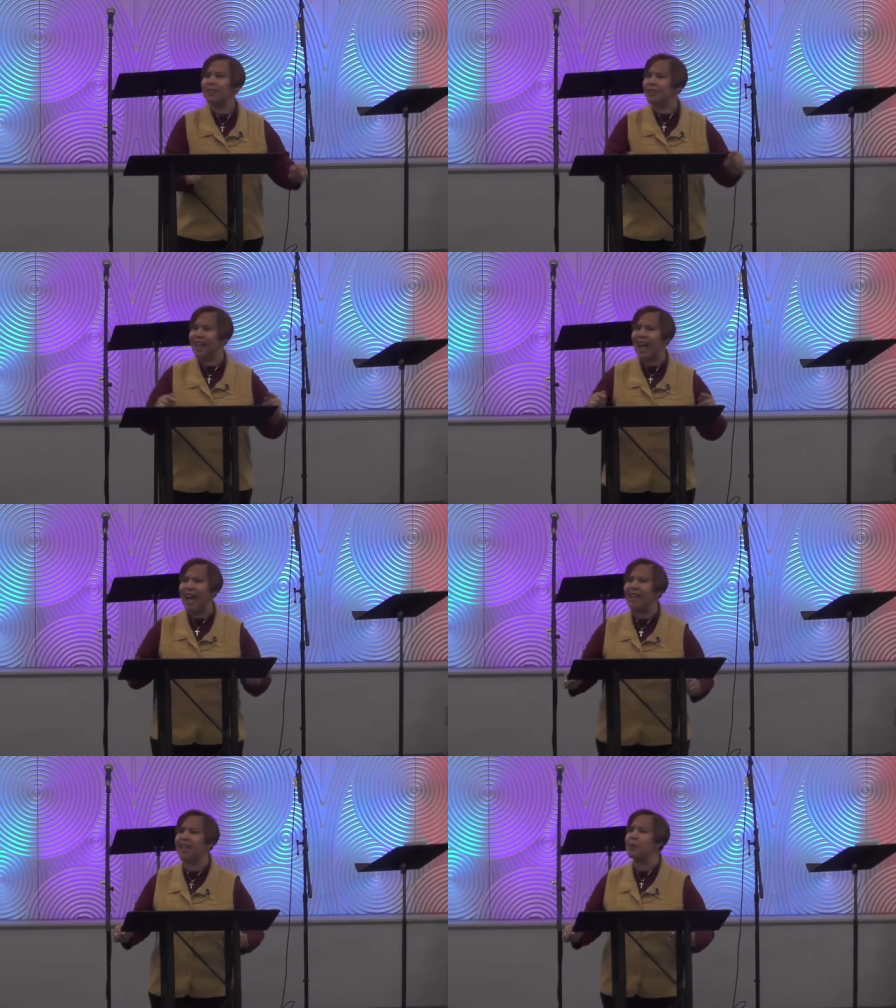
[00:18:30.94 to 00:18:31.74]
so that
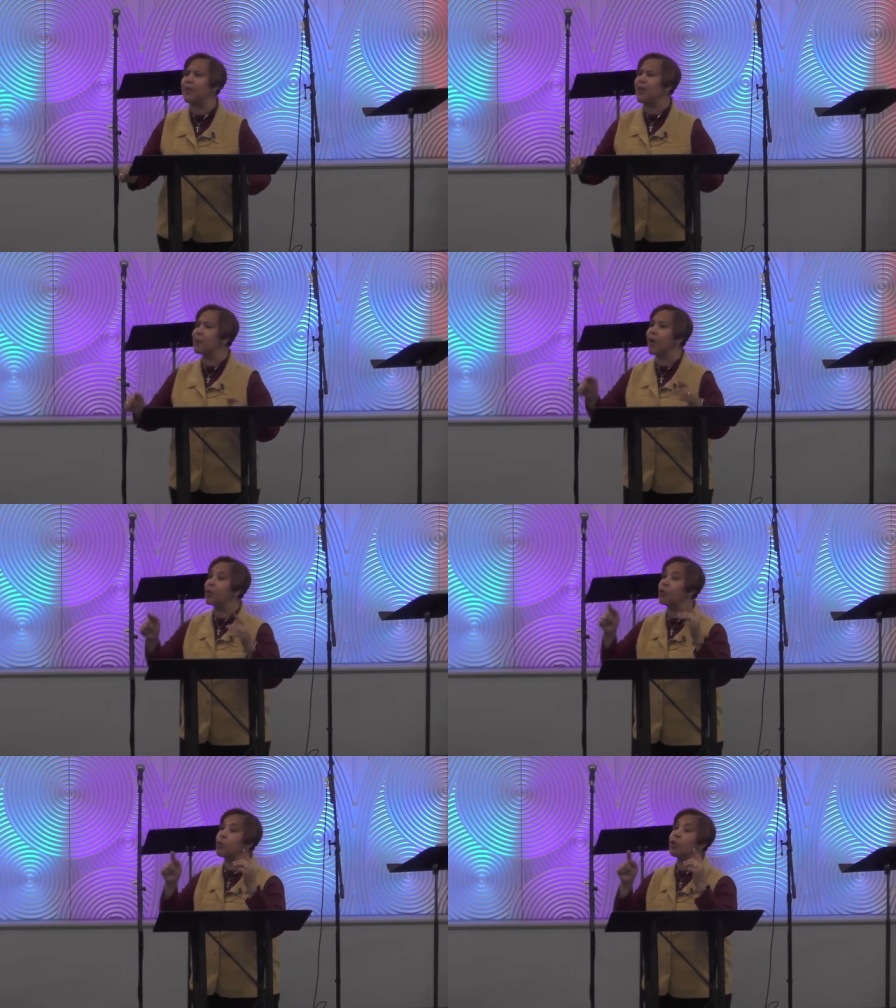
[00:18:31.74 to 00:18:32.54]
I can become
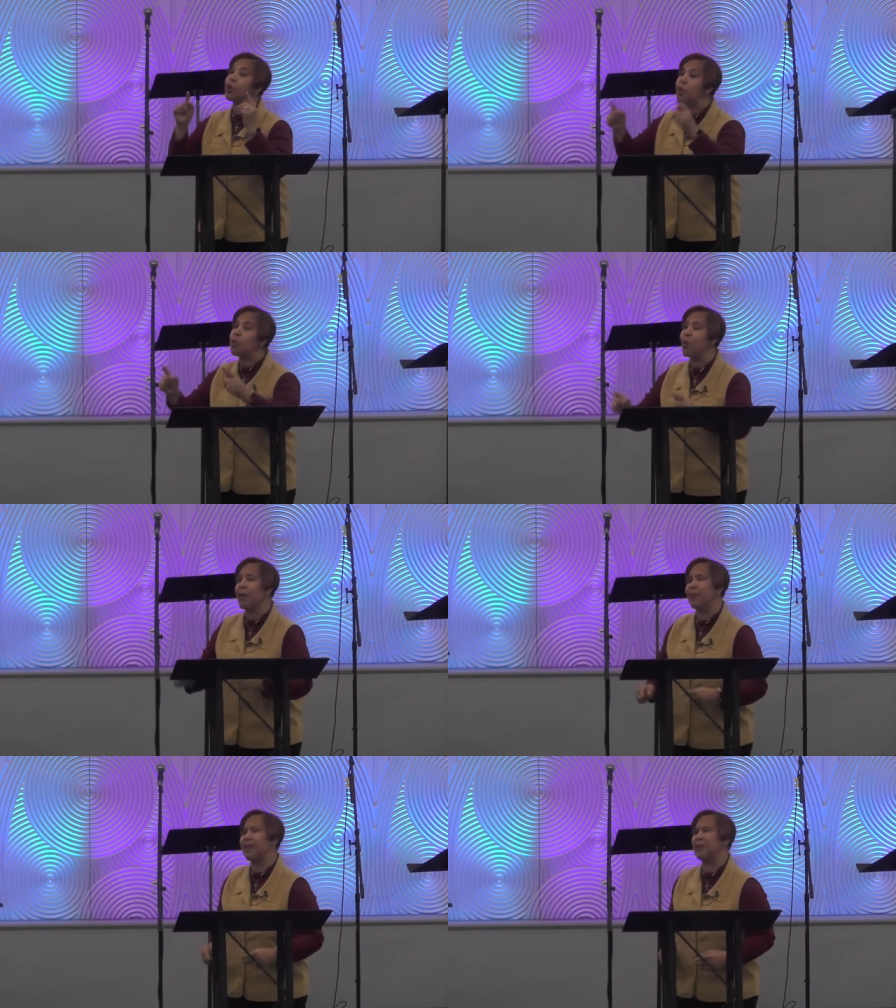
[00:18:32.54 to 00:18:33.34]
out who you
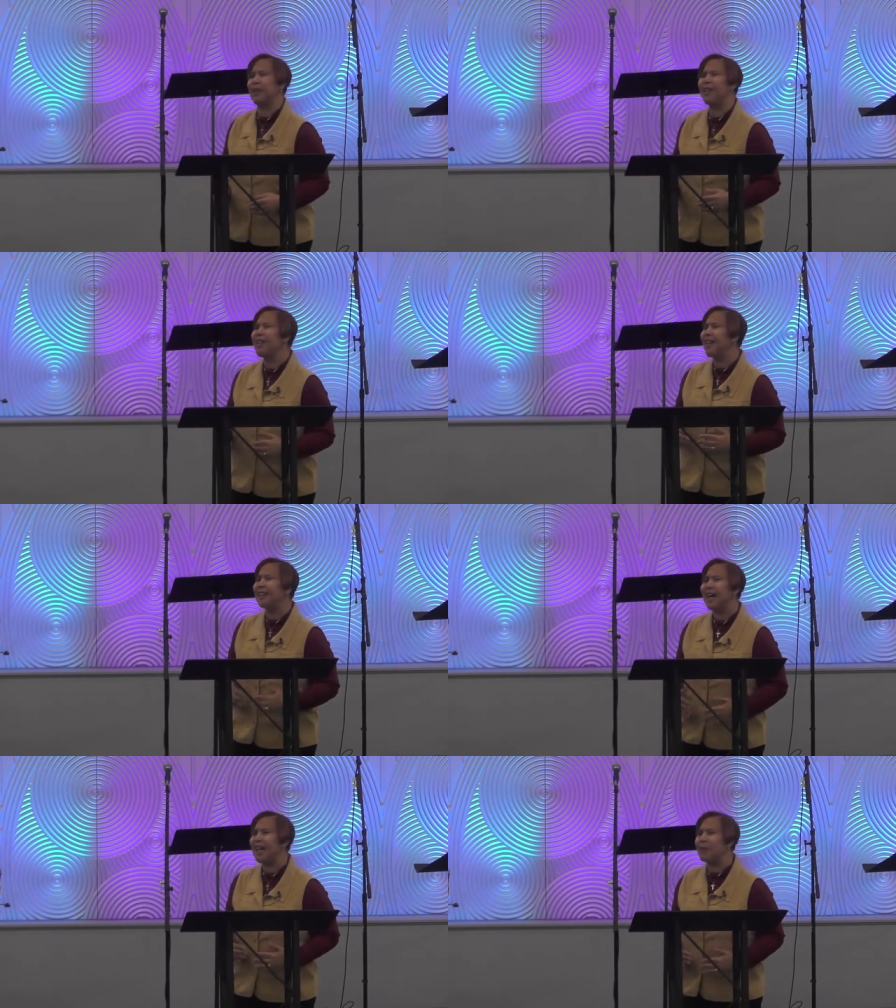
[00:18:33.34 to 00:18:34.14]
want me to be
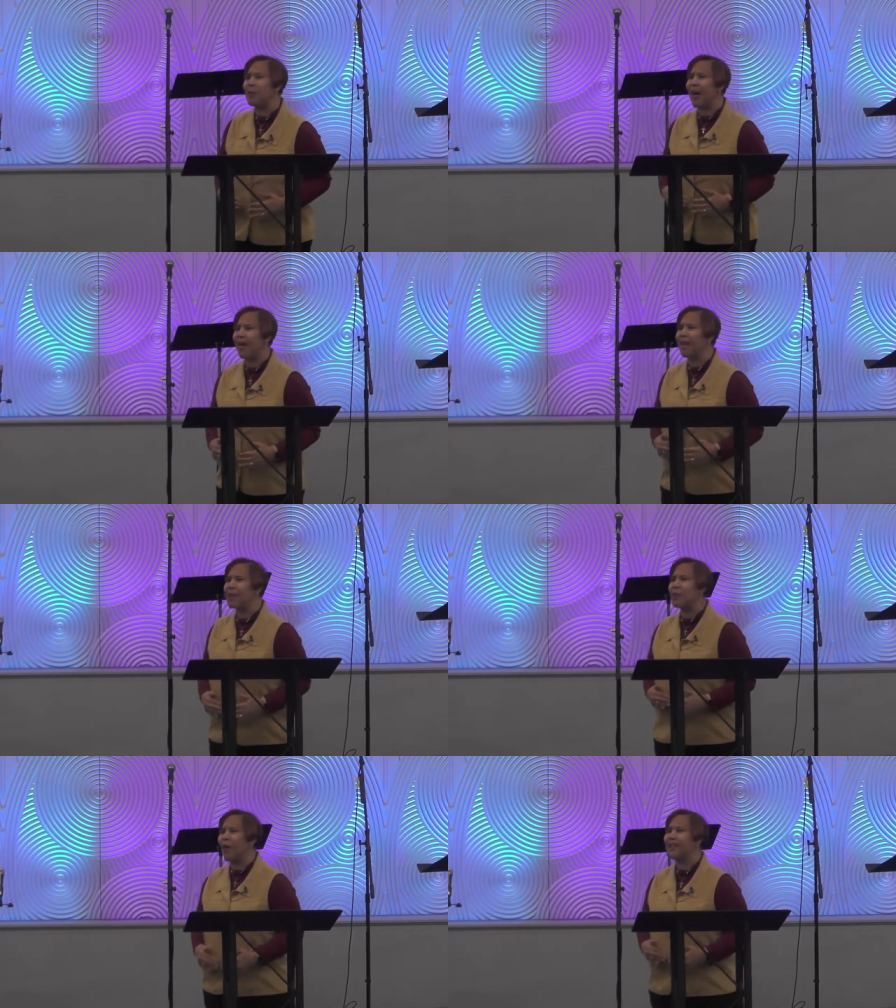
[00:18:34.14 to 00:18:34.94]
and not who I
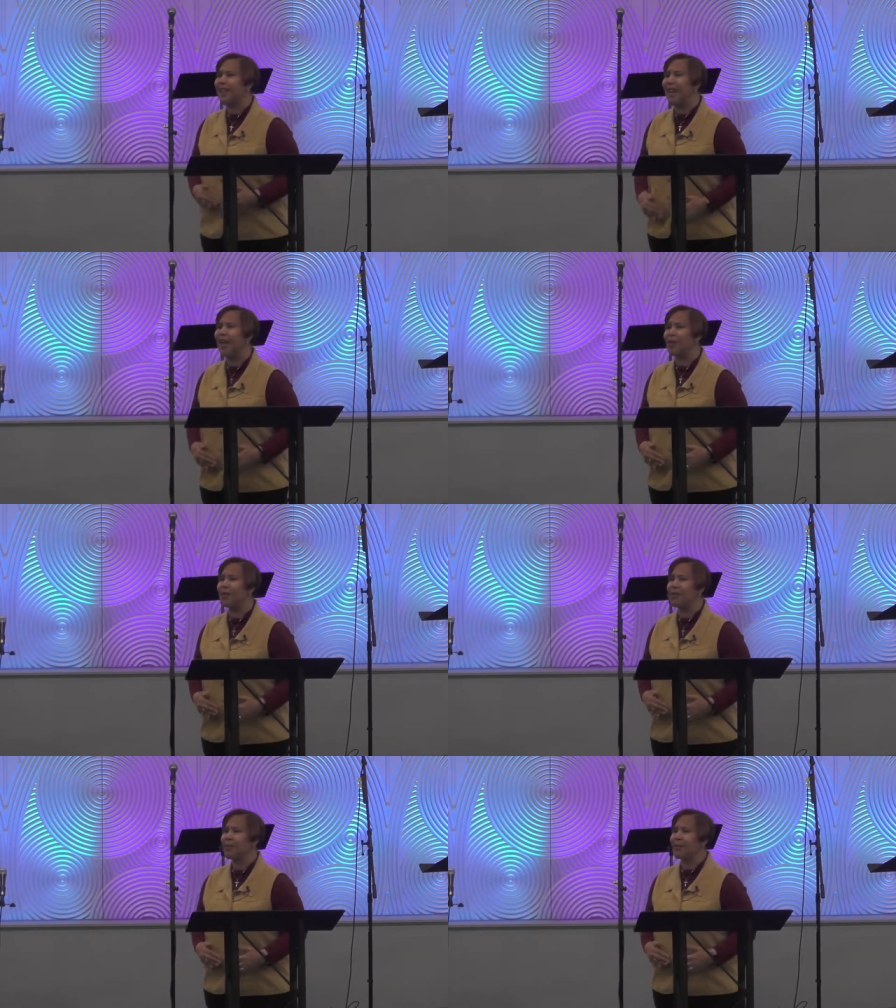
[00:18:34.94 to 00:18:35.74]
am right now.